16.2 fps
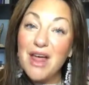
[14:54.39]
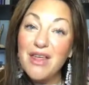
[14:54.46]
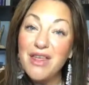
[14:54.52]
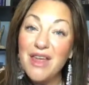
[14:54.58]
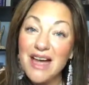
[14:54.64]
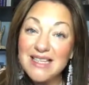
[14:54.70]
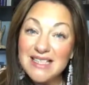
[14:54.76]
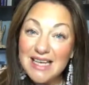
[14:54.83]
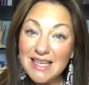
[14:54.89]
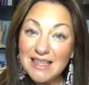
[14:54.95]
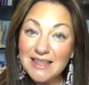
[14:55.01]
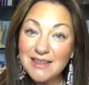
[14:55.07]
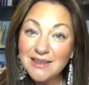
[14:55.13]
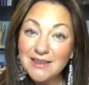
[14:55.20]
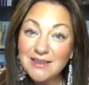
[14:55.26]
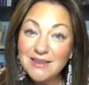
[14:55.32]

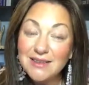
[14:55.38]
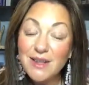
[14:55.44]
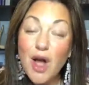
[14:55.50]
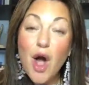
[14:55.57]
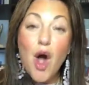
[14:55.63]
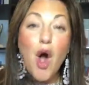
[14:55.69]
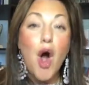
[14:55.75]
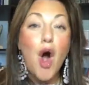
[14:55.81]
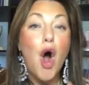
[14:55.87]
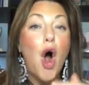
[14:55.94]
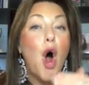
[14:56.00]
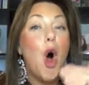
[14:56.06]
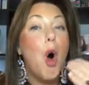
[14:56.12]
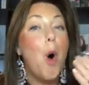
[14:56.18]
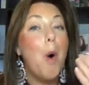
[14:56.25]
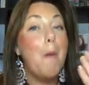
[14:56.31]
pathetic
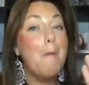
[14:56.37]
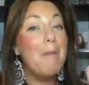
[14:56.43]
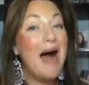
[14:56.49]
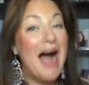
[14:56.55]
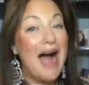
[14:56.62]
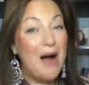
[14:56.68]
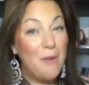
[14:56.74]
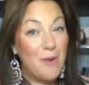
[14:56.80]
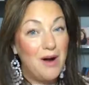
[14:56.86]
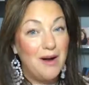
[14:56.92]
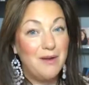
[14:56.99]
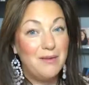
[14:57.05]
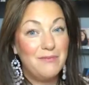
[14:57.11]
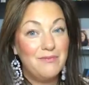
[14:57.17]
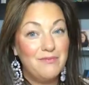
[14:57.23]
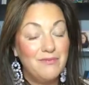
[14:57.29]
or
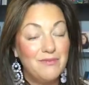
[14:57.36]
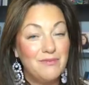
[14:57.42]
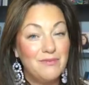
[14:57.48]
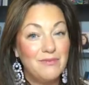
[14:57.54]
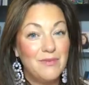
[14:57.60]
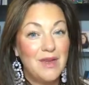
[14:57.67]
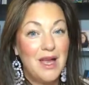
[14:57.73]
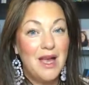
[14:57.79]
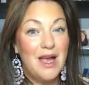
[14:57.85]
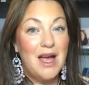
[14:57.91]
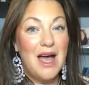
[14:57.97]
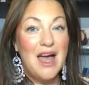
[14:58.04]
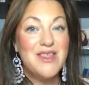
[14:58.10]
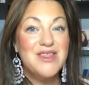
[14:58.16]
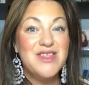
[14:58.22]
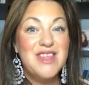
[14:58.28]
power?
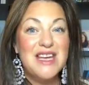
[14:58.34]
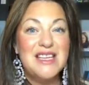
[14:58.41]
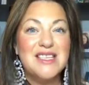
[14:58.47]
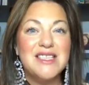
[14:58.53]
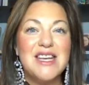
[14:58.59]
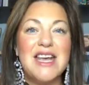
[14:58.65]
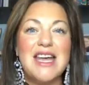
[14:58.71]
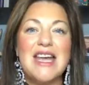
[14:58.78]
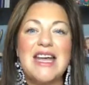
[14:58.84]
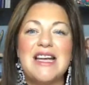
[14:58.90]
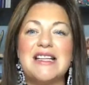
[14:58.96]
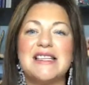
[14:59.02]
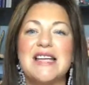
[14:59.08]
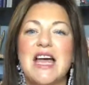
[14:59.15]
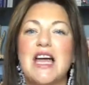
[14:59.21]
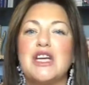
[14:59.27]
And this
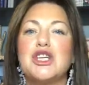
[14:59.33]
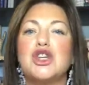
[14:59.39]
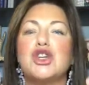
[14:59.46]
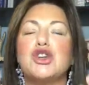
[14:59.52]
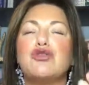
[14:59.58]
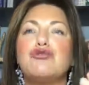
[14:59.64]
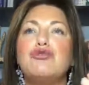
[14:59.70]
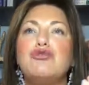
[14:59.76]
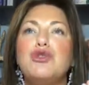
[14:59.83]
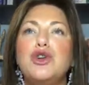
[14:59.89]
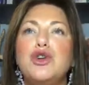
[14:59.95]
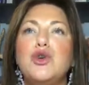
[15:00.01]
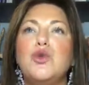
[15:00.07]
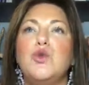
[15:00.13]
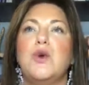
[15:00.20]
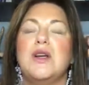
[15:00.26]
is a
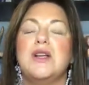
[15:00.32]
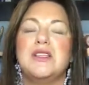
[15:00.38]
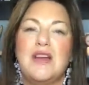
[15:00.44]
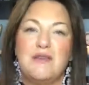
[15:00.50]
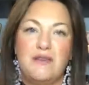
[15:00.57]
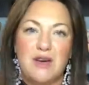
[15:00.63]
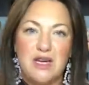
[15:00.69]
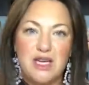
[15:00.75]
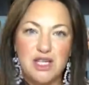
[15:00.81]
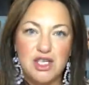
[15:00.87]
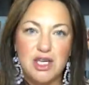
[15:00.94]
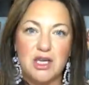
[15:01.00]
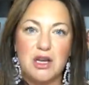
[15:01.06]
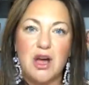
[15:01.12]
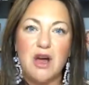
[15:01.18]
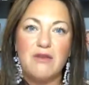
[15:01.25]
true
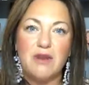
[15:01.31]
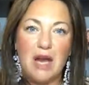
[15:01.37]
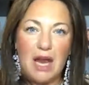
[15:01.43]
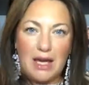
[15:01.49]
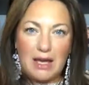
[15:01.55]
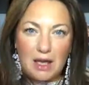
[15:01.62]
definition of